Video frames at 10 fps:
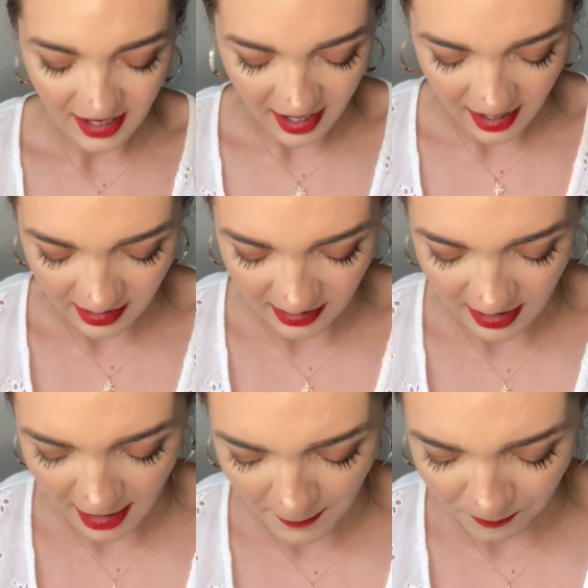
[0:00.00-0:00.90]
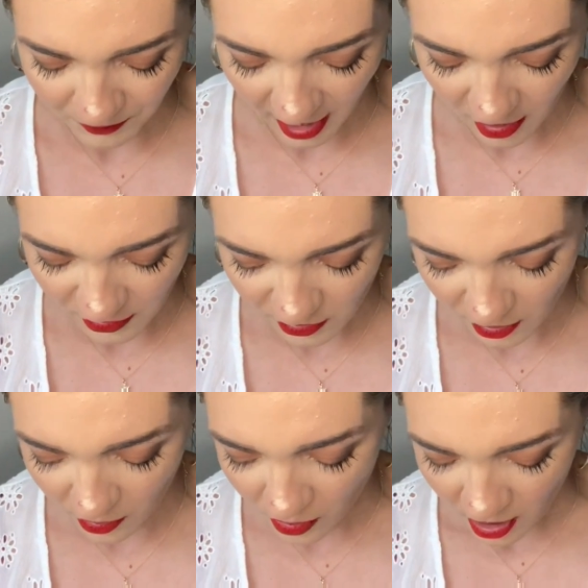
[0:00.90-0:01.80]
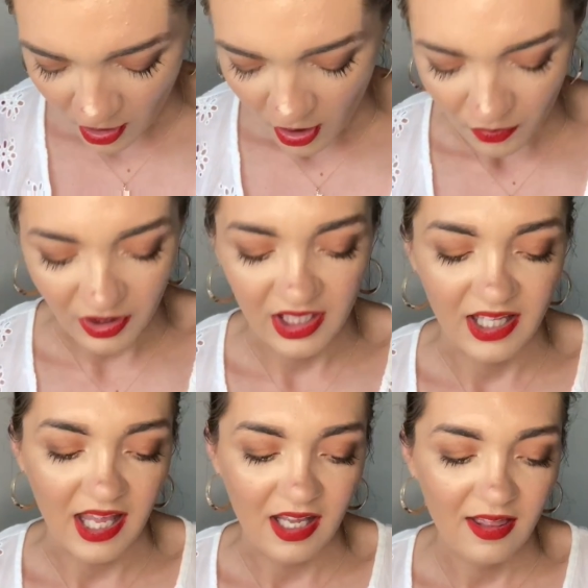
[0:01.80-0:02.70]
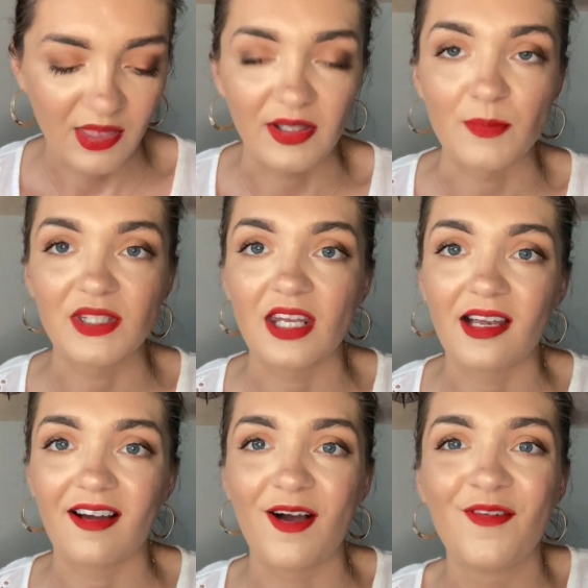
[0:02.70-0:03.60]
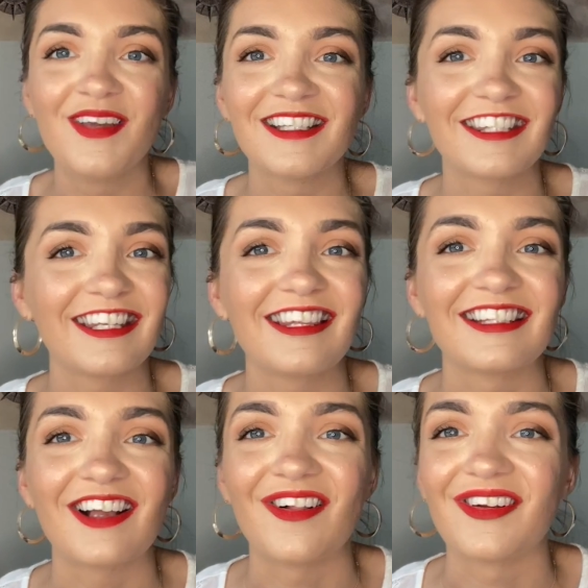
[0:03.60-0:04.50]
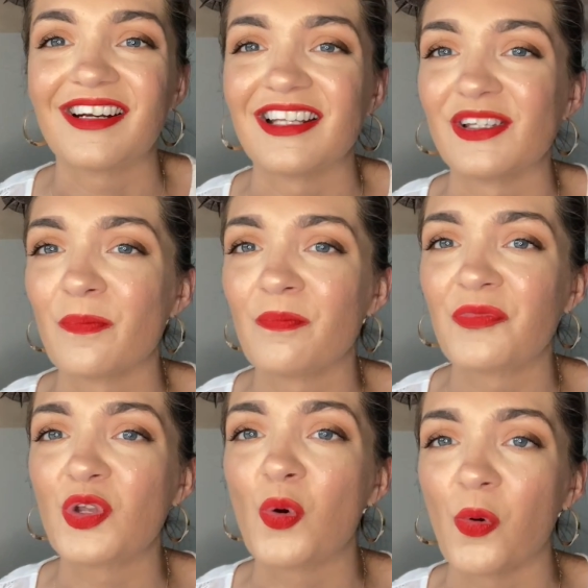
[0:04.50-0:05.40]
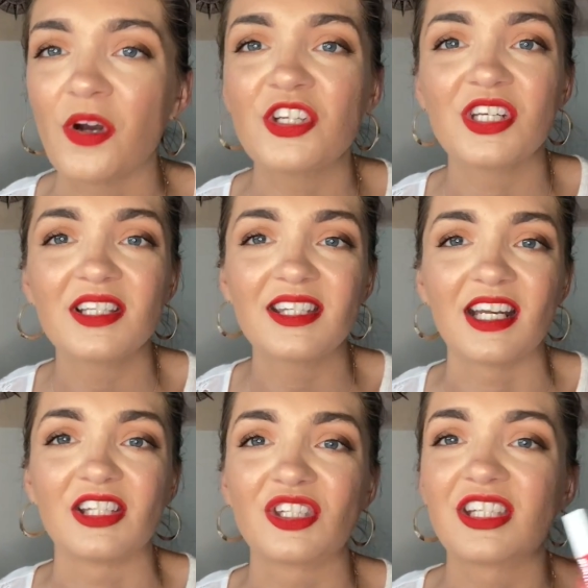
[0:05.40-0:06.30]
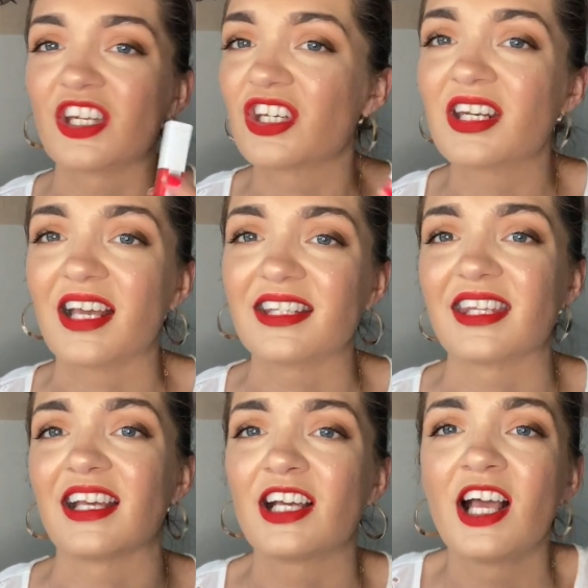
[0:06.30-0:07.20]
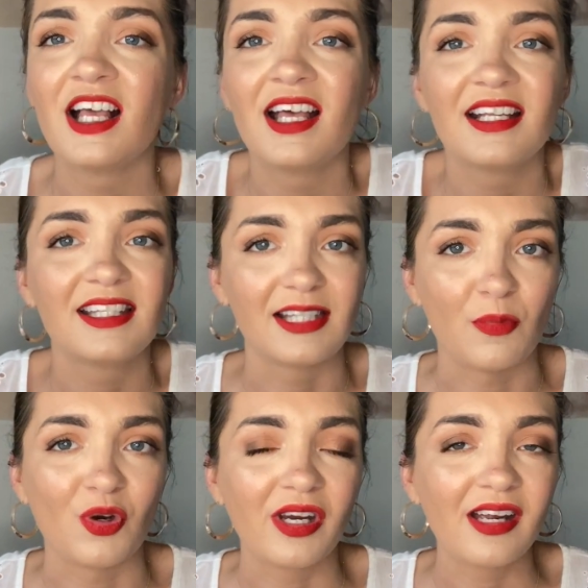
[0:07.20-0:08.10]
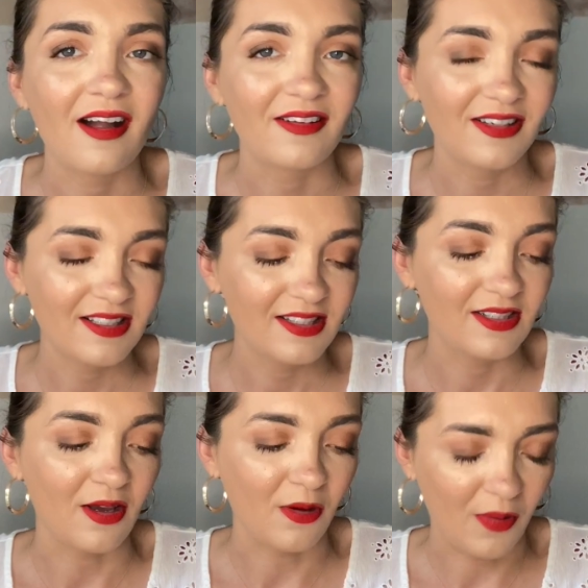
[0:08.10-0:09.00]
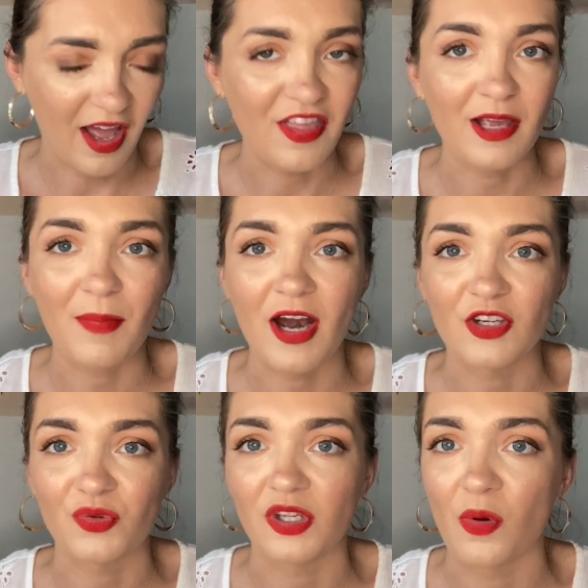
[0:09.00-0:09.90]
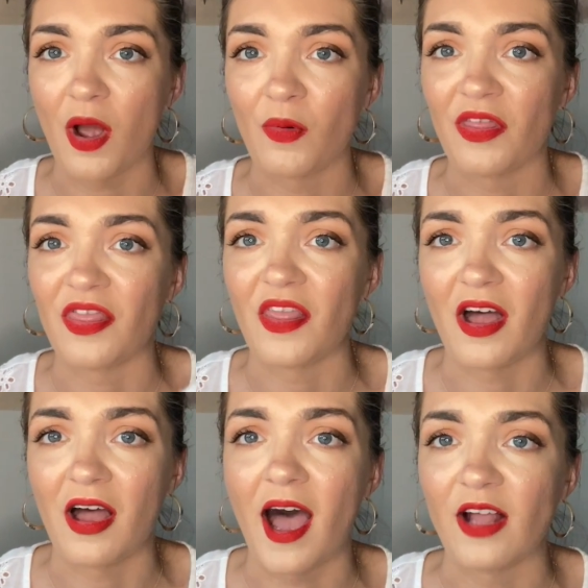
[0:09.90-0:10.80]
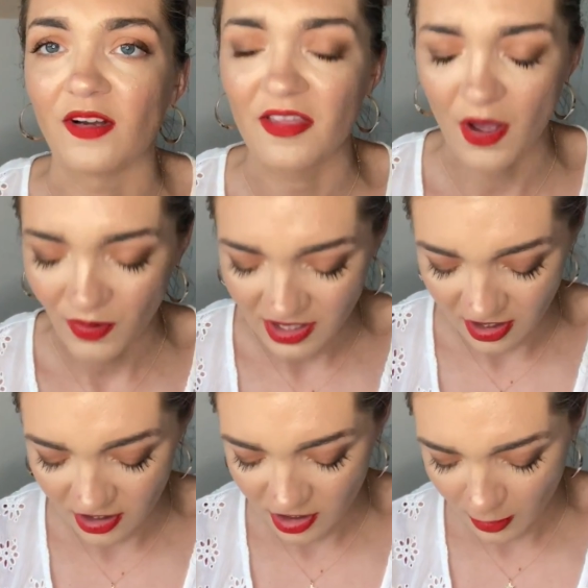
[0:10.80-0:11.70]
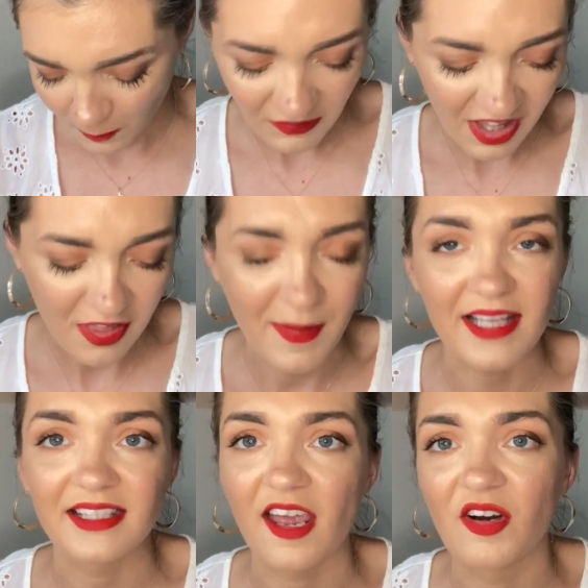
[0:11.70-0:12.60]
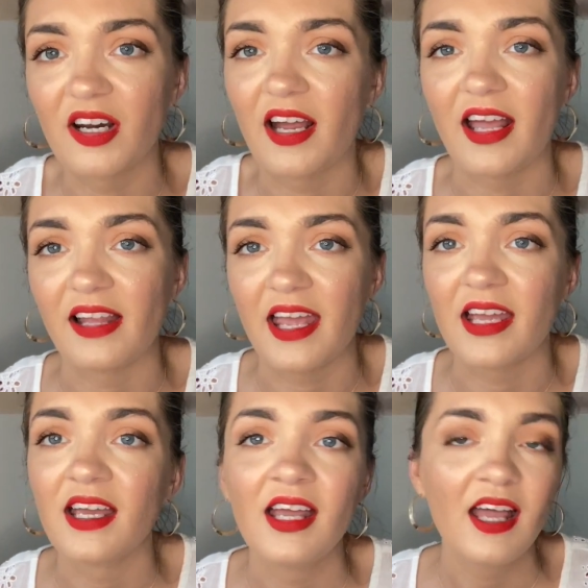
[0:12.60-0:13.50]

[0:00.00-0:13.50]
And I also really like the lipstick. Obviously this color is gorgeous and it's such a nice like summery color, so I think it pairs really well with the eye look that we did too. The mascara I like.